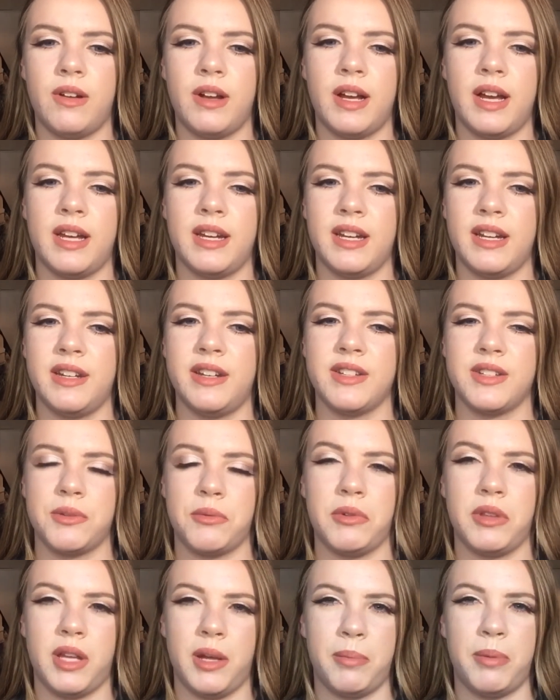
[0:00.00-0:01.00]
And it doesn't
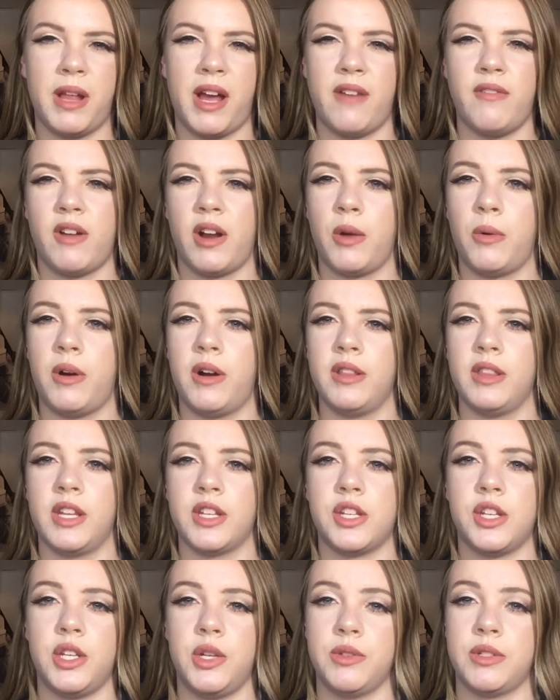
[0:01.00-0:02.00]
really apply very well
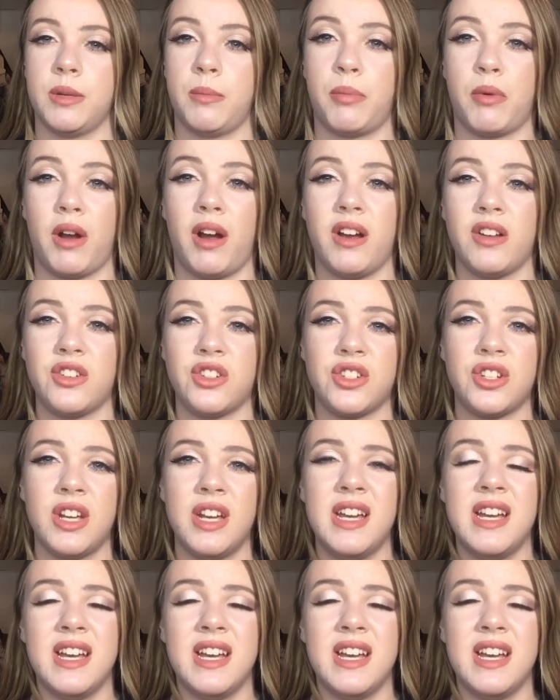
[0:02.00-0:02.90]
unless you use a brush.